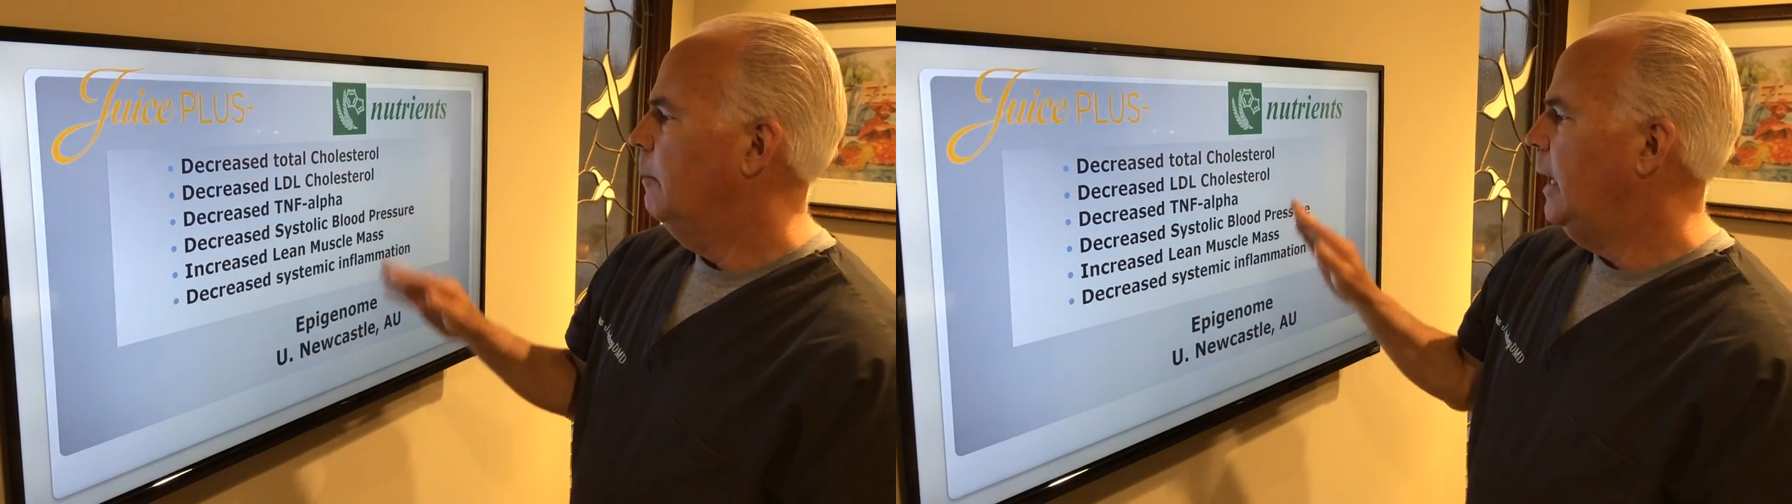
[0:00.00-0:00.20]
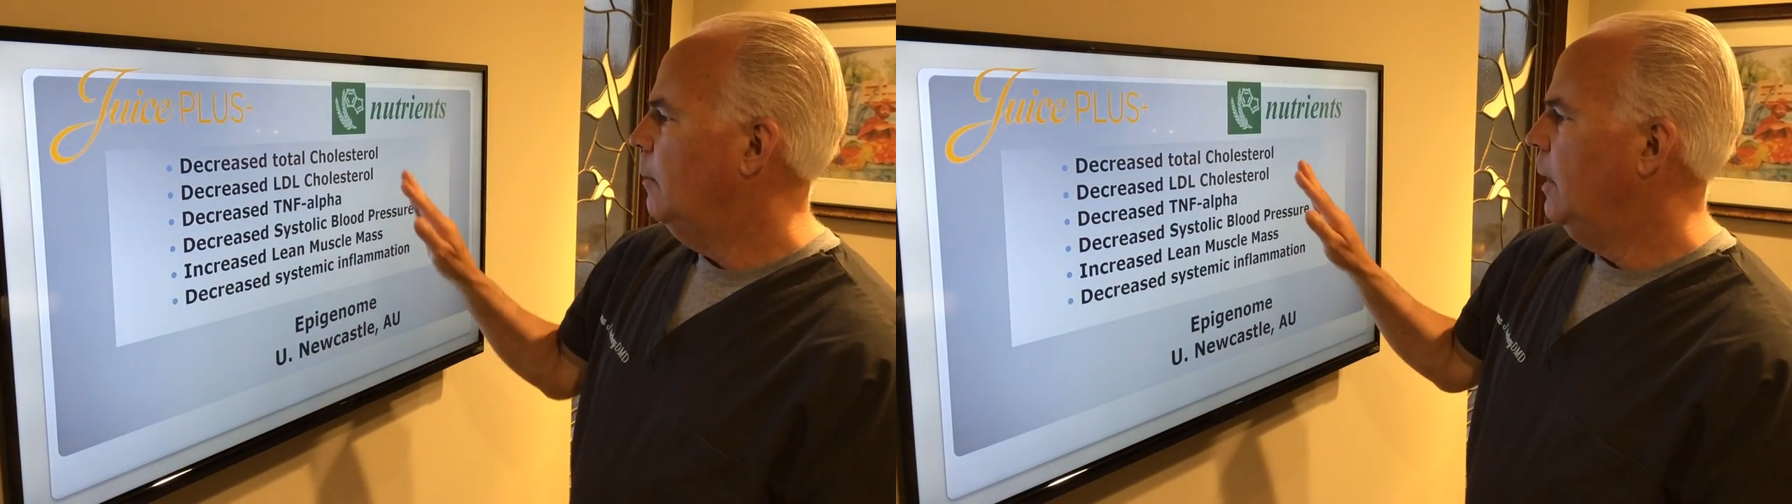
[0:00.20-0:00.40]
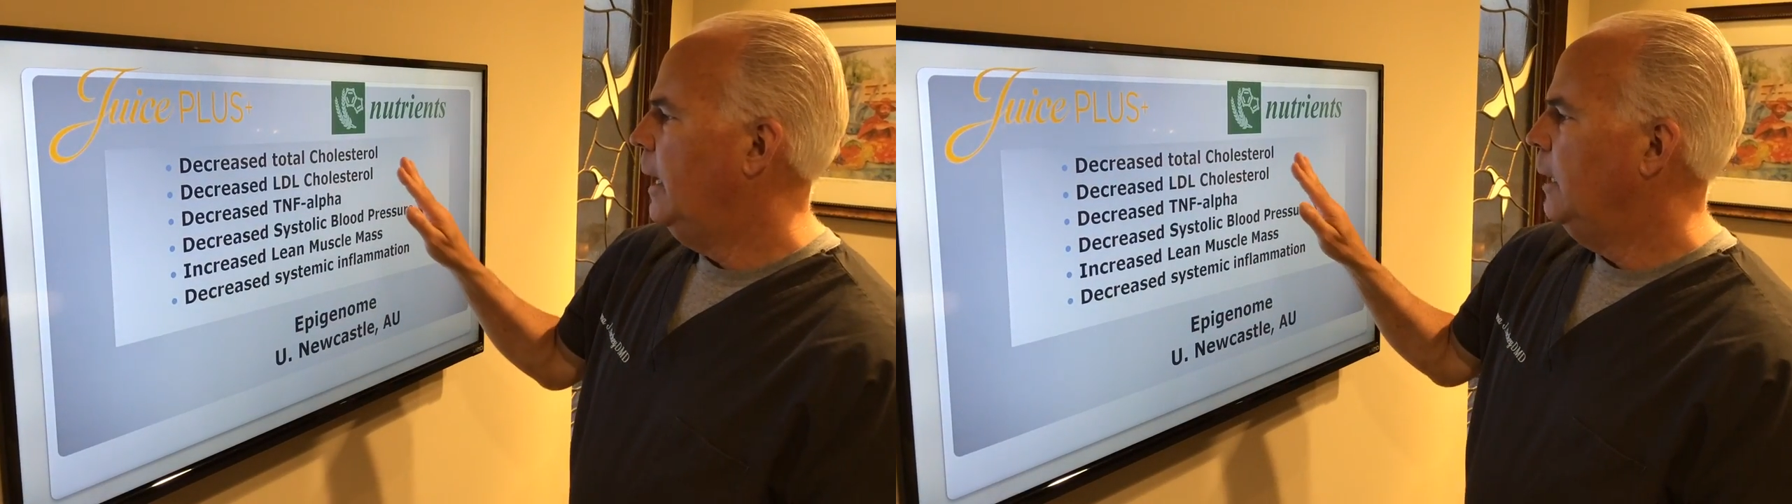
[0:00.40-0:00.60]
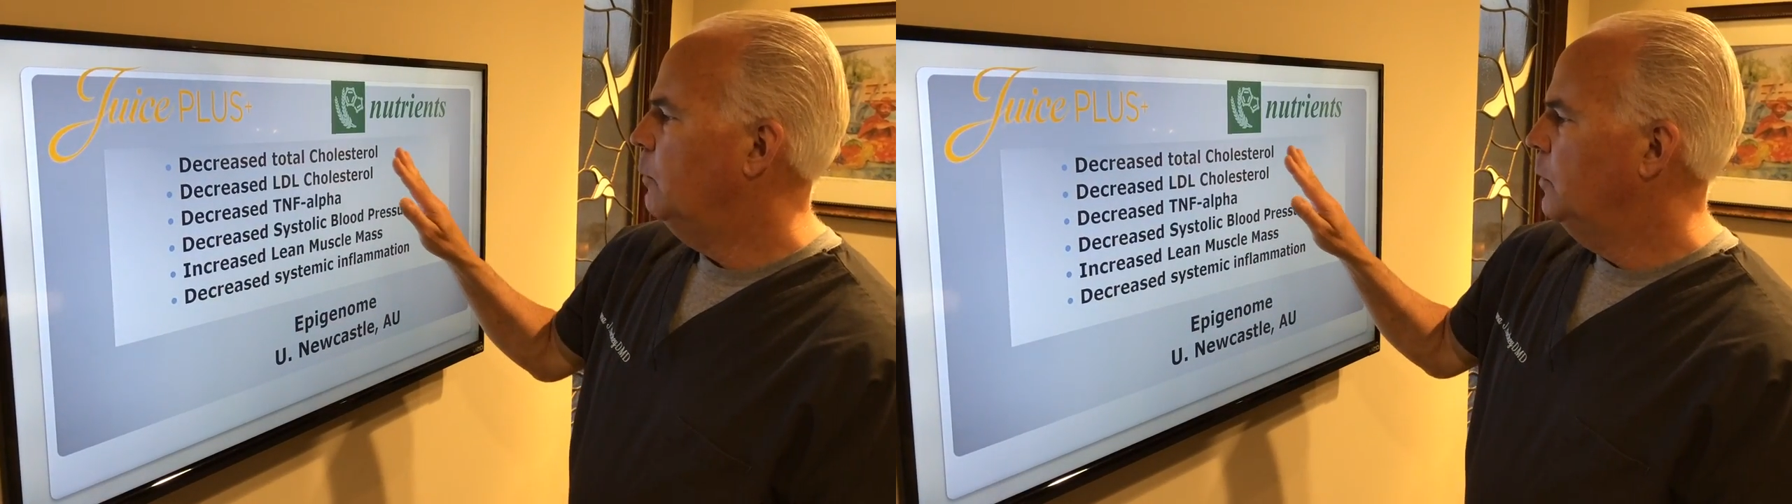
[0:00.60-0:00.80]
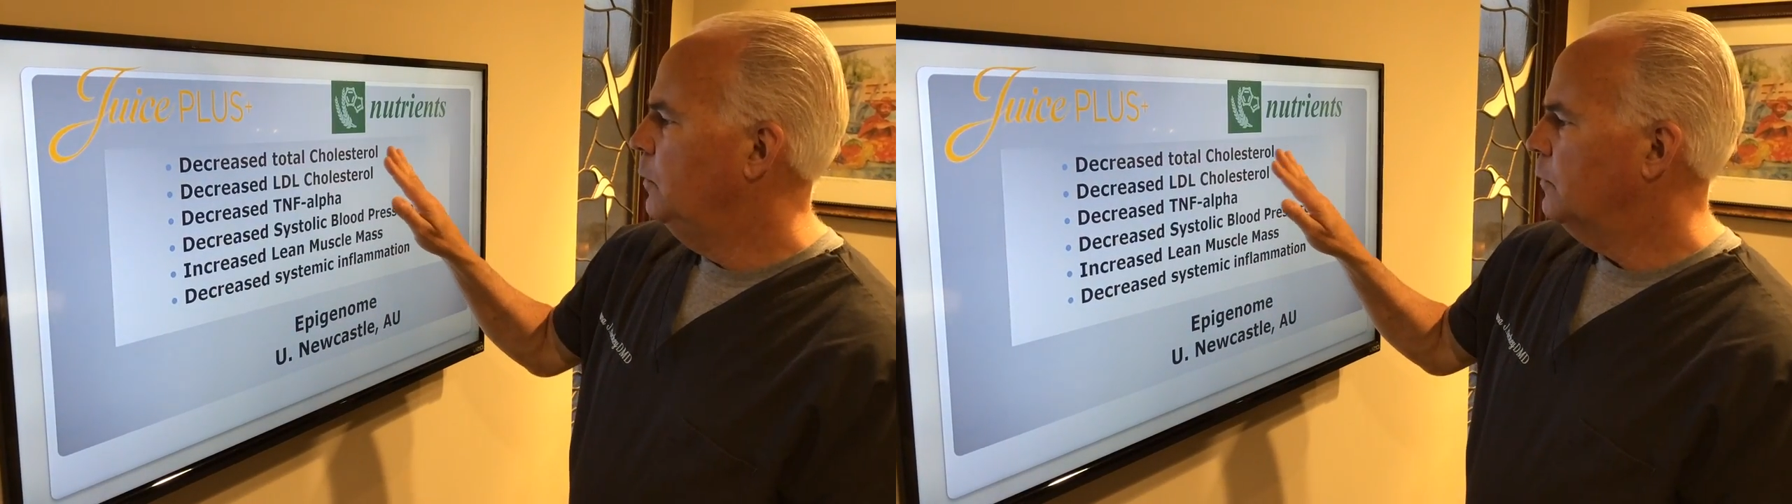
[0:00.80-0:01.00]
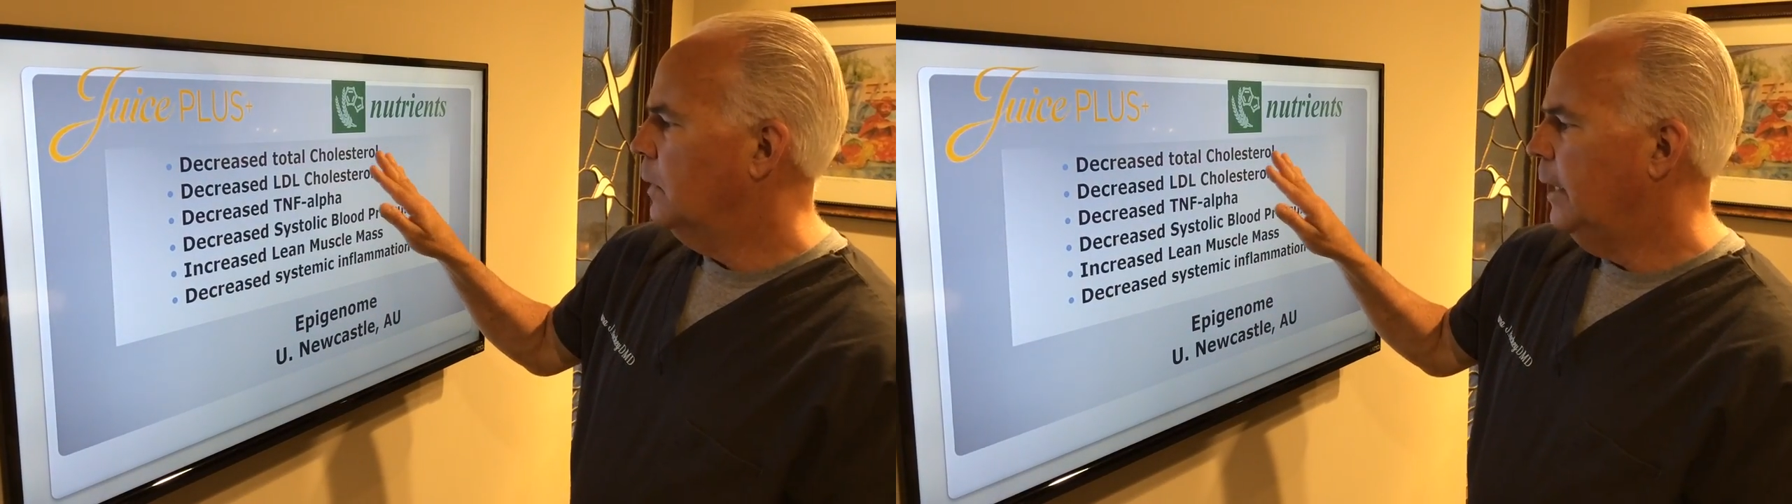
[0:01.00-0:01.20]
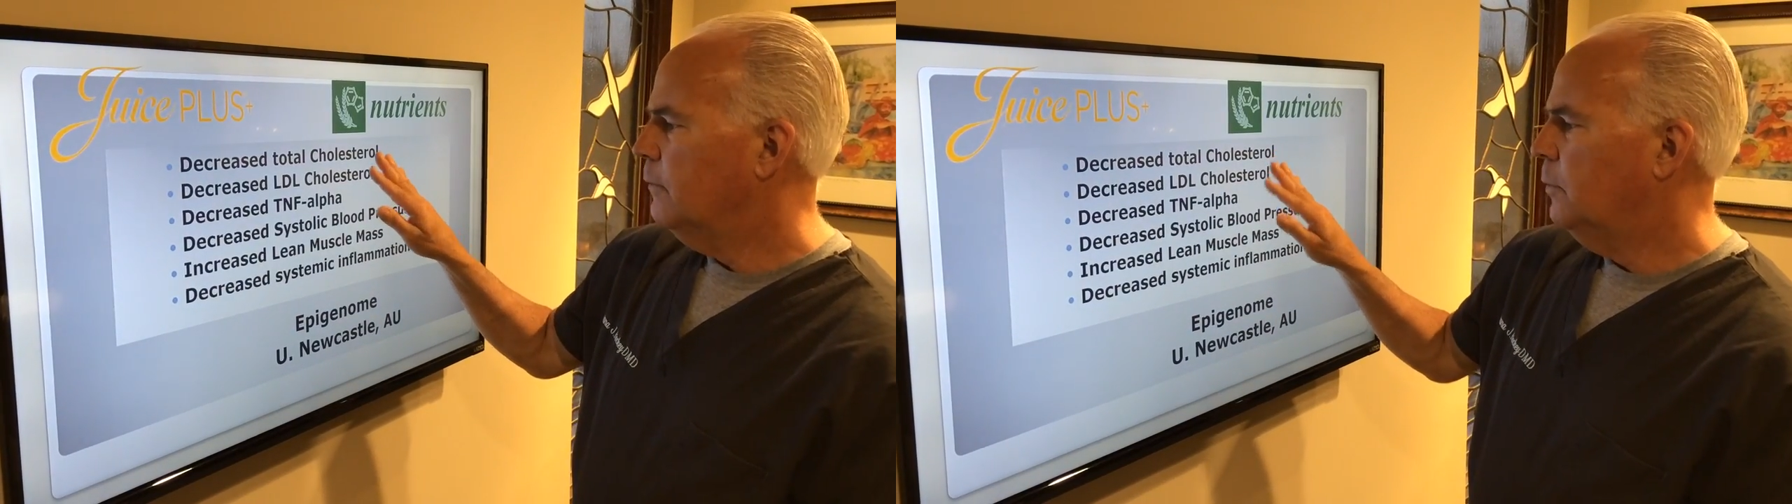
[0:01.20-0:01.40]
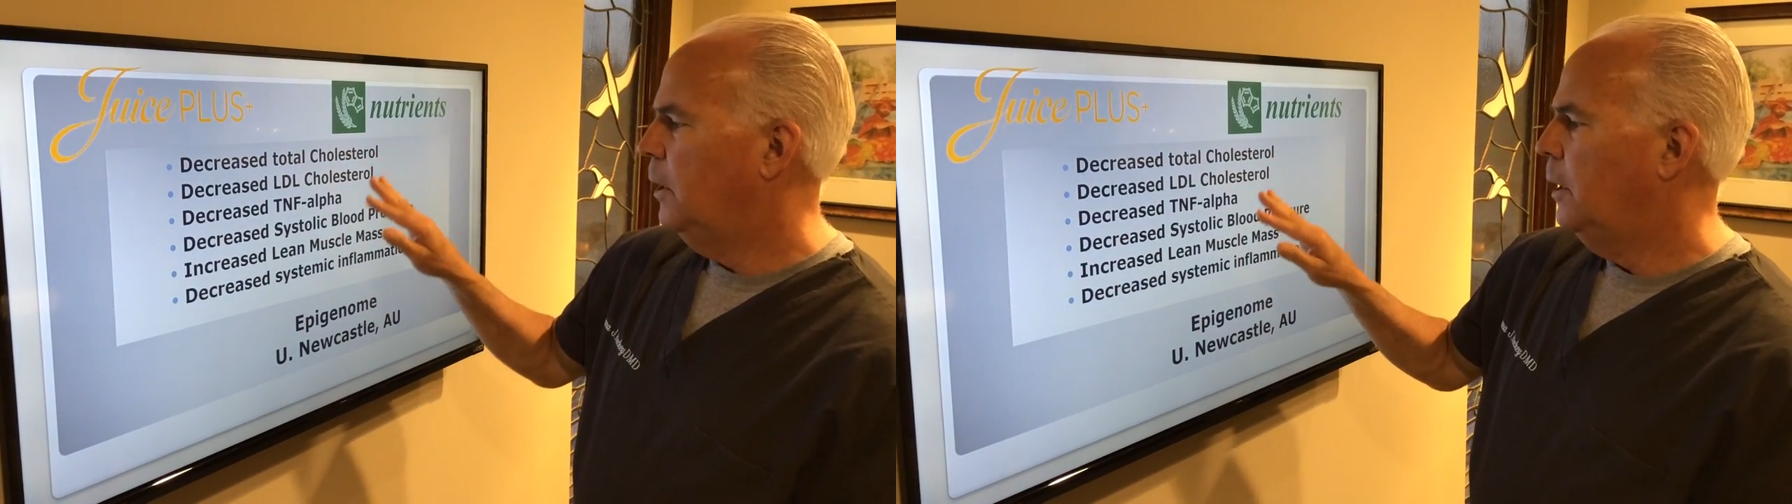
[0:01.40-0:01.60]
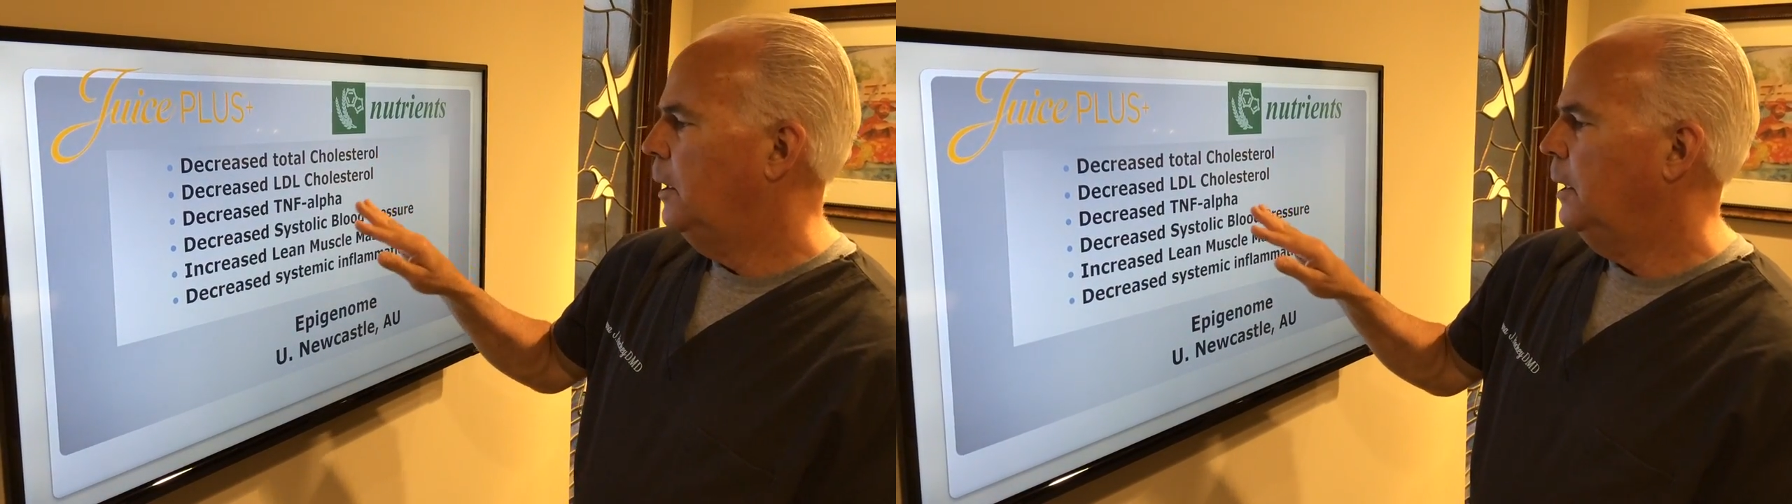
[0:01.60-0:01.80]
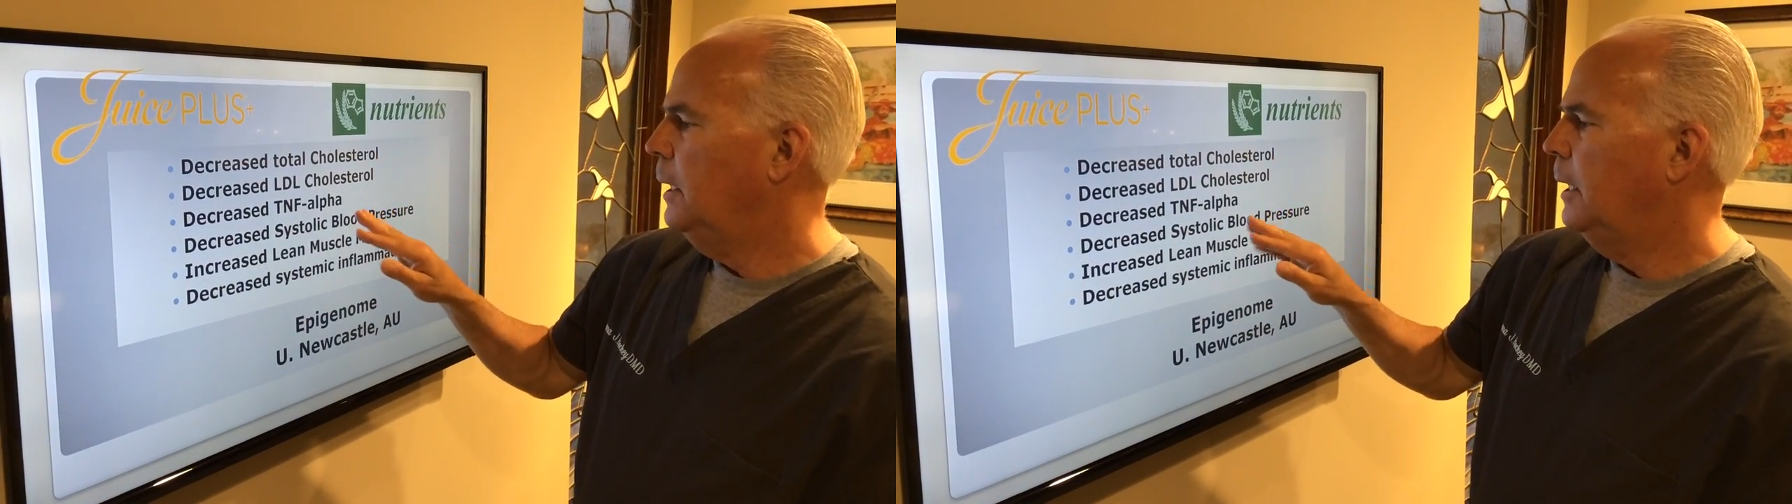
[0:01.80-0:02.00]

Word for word: Bottom line, reduce cholesterol.